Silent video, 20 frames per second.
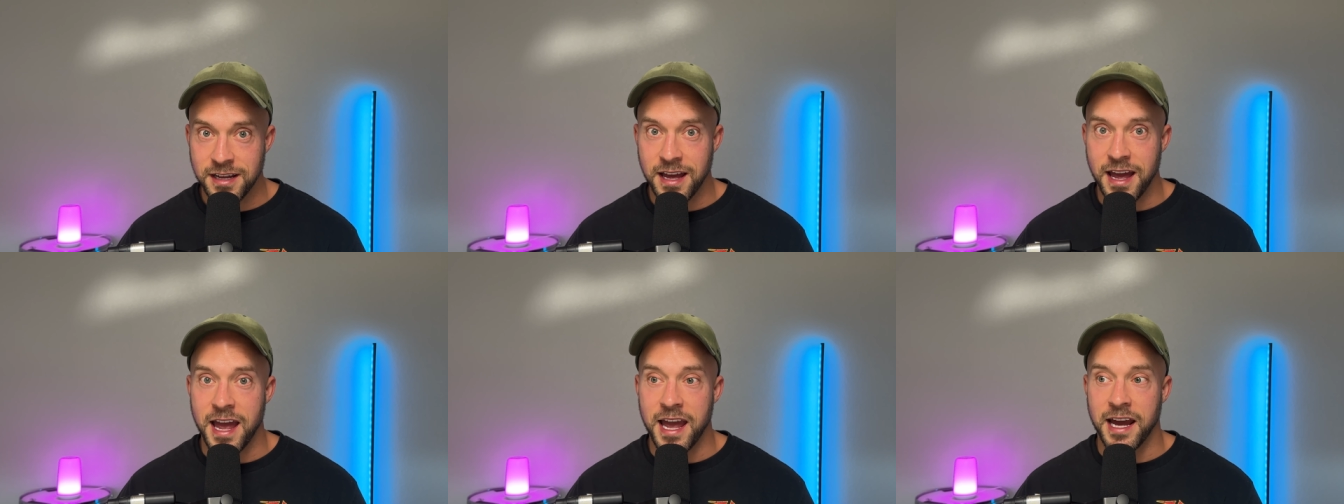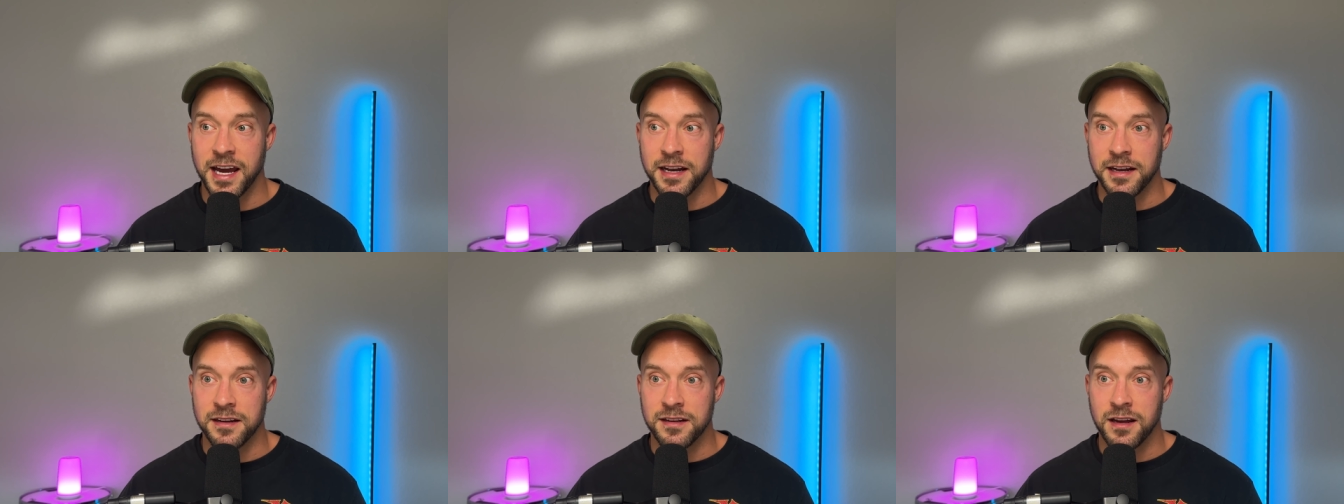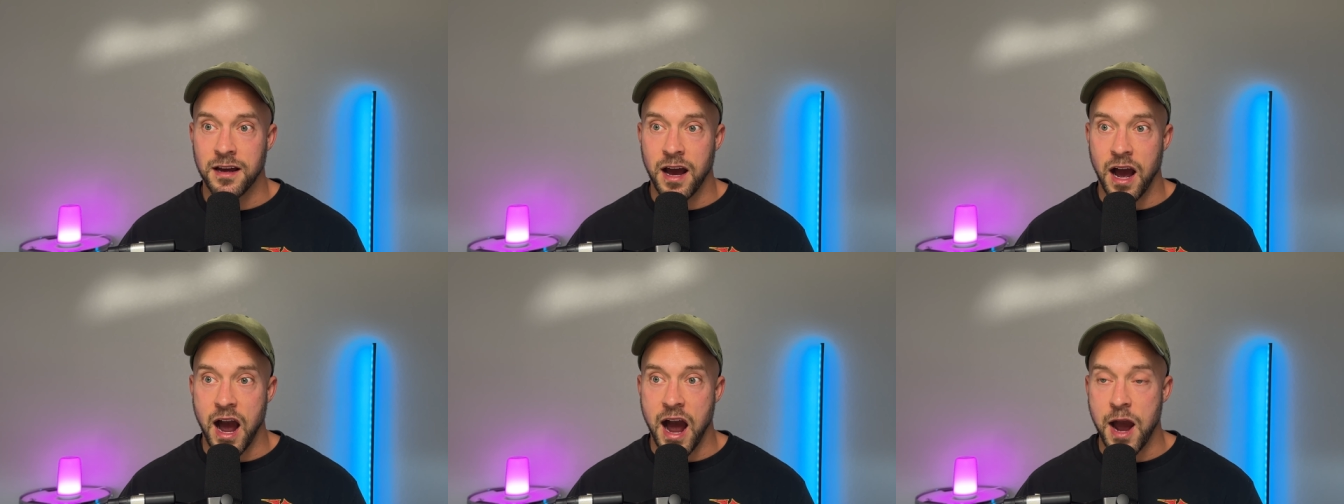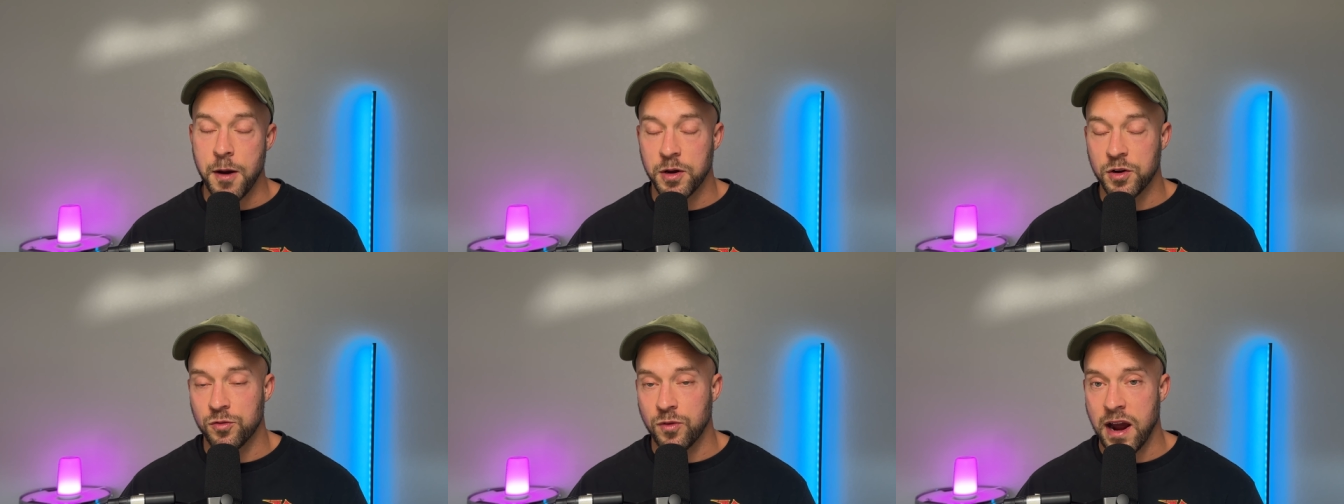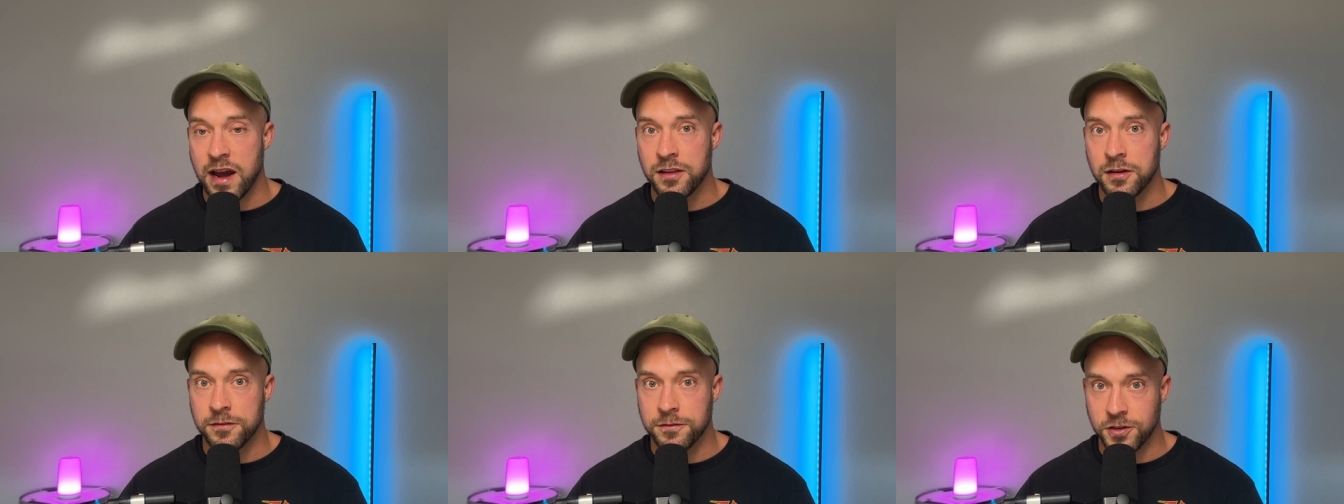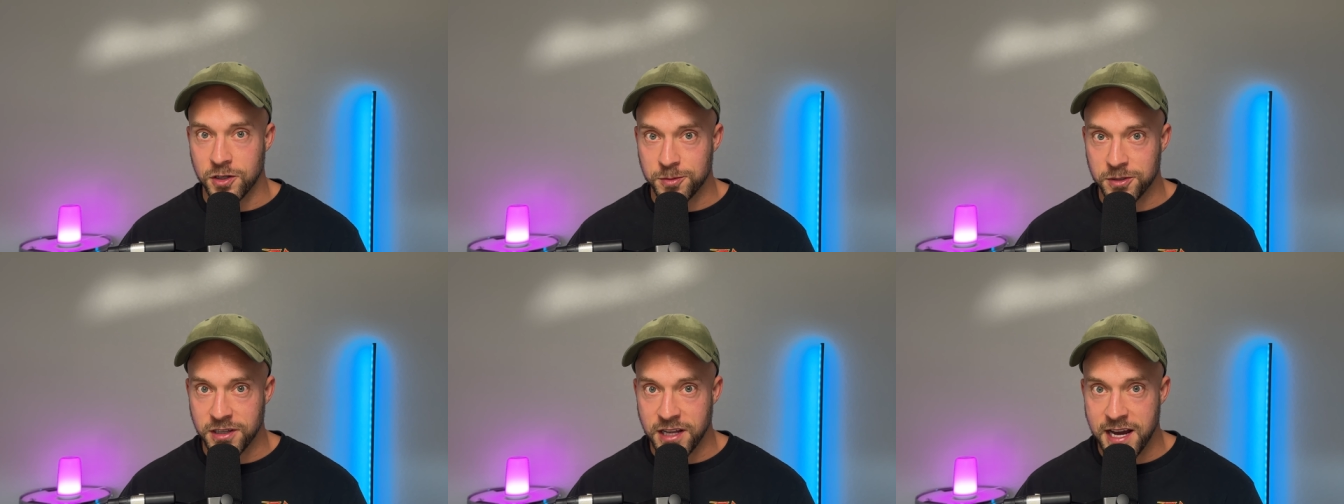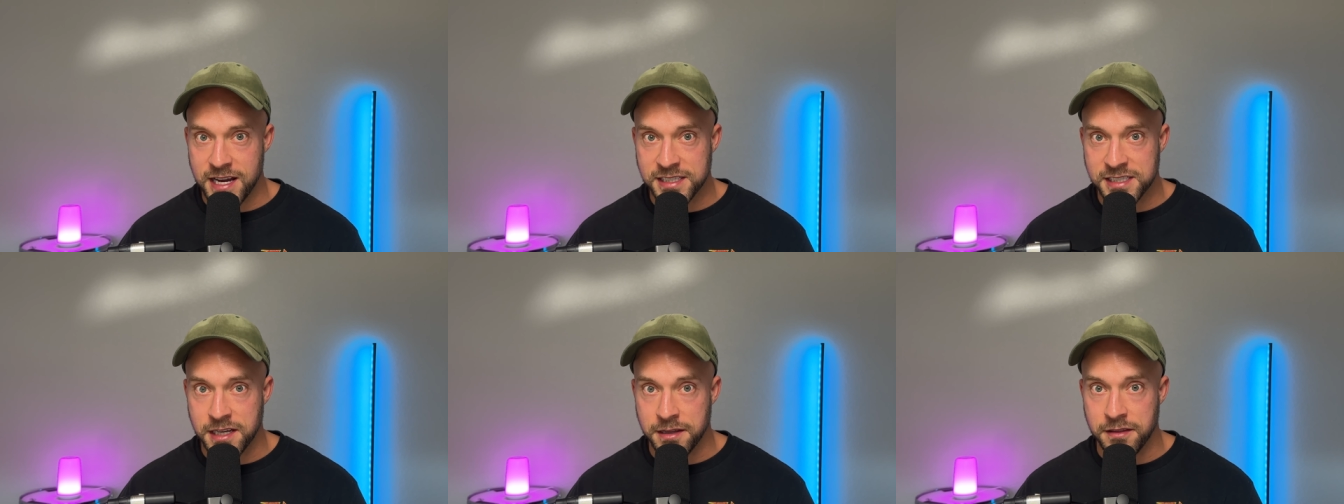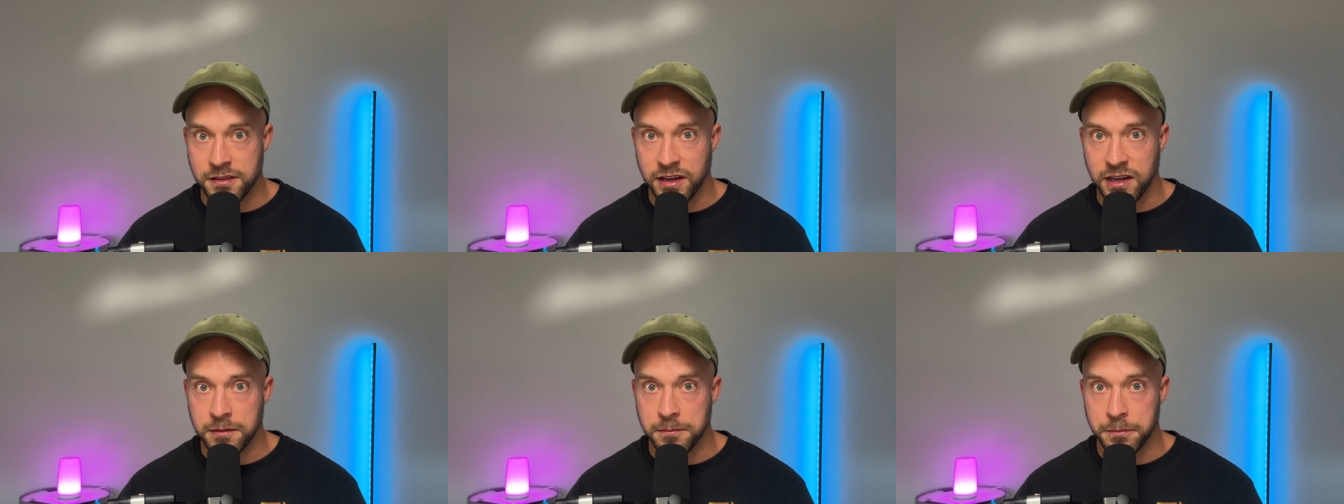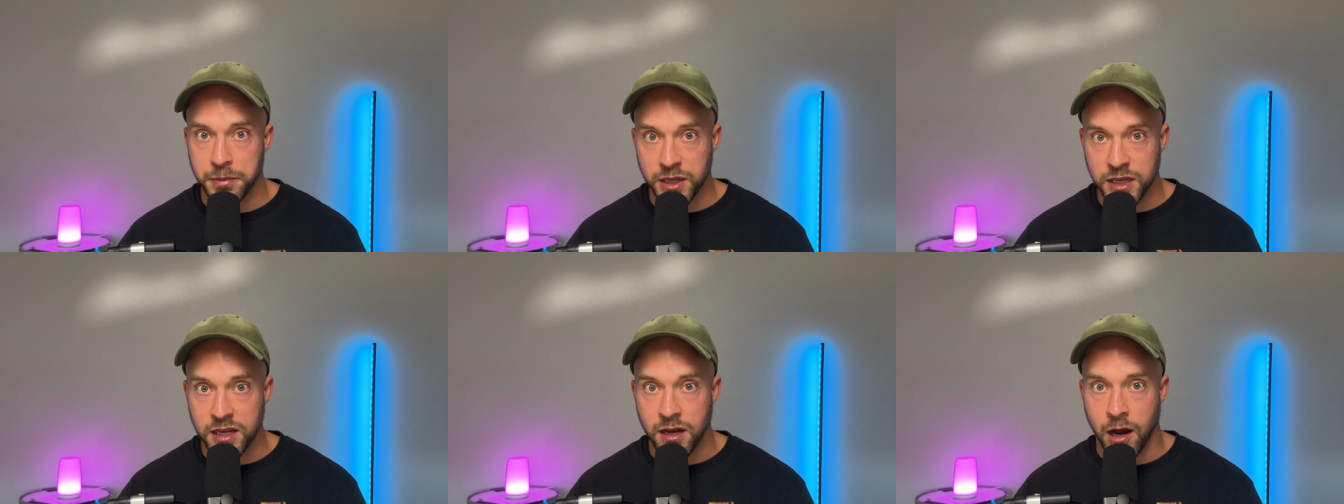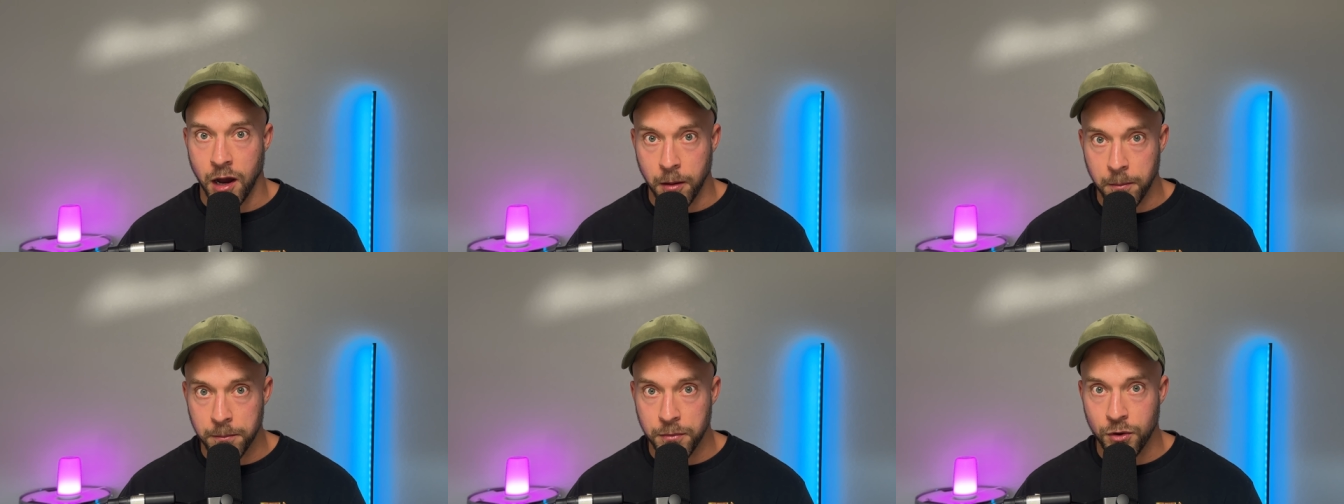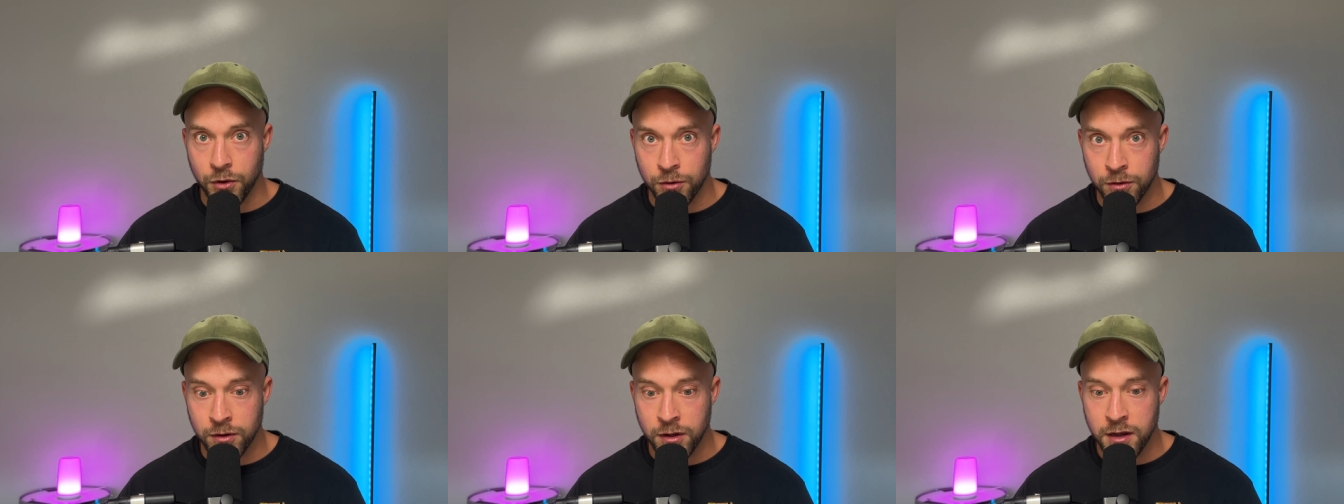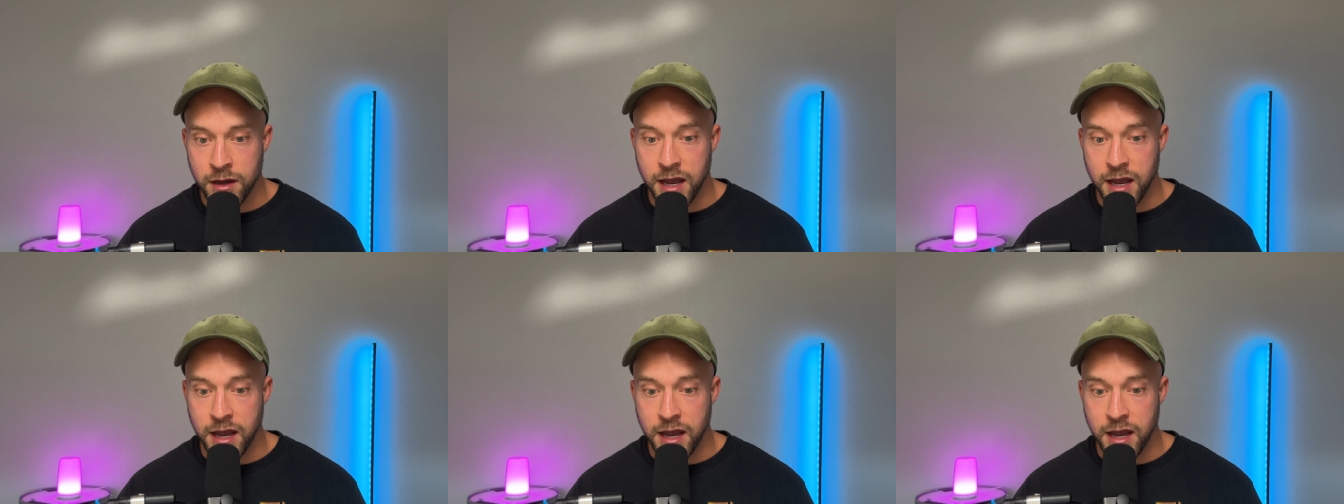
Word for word: and I would rather verbalize it than be humble.